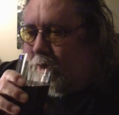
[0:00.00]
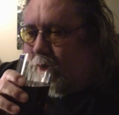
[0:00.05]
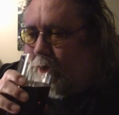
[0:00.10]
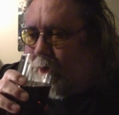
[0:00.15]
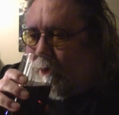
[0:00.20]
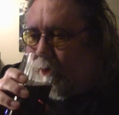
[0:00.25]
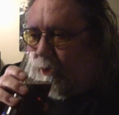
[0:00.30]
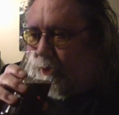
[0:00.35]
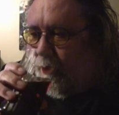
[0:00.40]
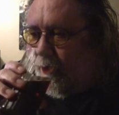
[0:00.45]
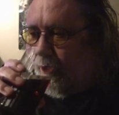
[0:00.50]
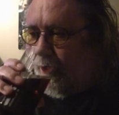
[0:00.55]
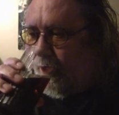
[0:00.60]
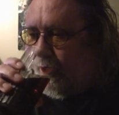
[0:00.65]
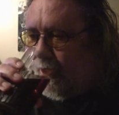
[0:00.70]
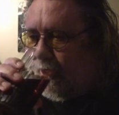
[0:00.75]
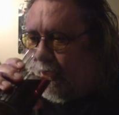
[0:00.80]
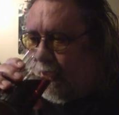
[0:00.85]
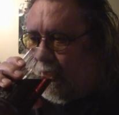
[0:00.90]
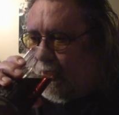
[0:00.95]

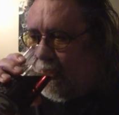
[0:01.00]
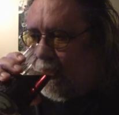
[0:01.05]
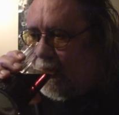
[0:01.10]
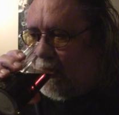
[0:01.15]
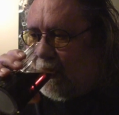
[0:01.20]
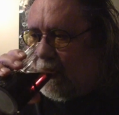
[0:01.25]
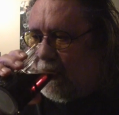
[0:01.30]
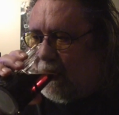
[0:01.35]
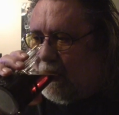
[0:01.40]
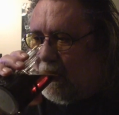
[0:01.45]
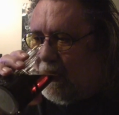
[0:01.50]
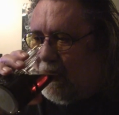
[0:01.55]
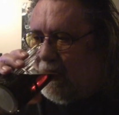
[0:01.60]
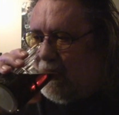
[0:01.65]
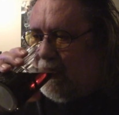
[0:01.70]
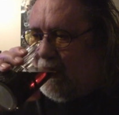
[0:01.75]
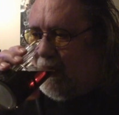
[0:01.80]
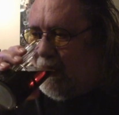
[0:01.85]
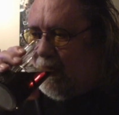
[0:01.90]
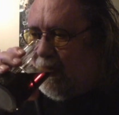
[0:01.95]

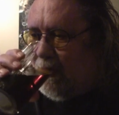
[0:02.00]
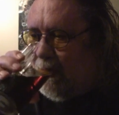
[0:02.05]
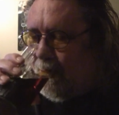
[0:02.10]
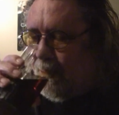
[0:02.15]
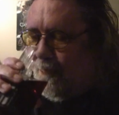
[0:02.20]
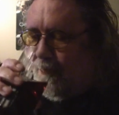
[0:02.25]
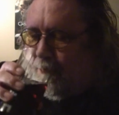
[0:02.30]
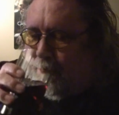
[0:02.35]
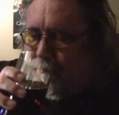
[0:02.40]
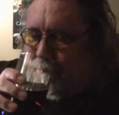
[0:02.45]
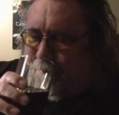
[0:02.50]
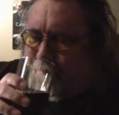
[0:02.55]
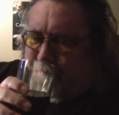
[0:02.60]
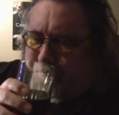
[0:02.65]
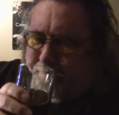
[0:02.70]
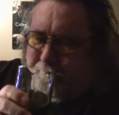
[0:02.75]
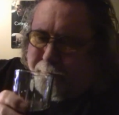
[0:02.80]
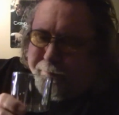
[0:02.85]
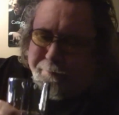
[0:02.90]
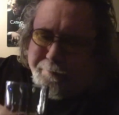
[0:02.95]

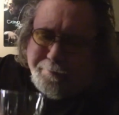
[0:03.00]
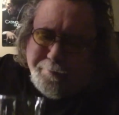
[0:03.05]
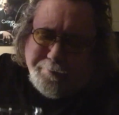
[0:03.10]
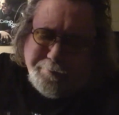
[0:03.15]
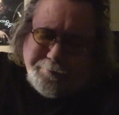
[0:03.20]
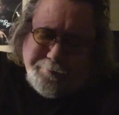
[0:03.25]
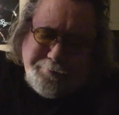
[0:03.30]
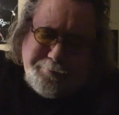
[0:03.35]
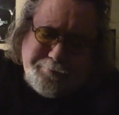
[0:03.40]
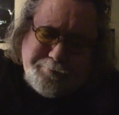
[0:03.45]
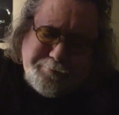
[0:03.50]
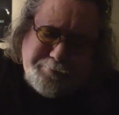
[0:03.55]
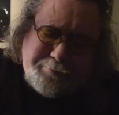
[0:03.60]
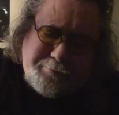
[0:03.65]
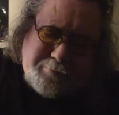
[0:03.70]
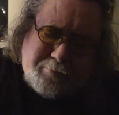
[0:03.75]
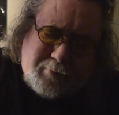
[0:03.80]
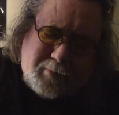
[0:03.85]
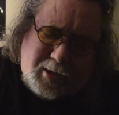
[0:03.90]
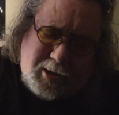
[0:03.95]

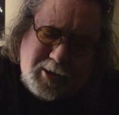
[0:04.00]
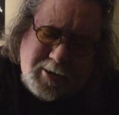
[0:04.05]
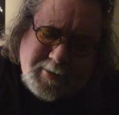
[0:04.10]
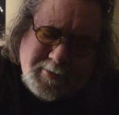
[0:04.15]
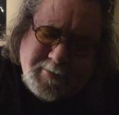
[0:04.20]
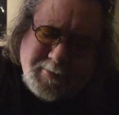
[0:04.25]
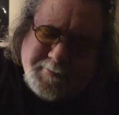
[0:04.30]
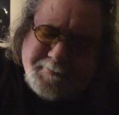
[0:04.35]
(silence)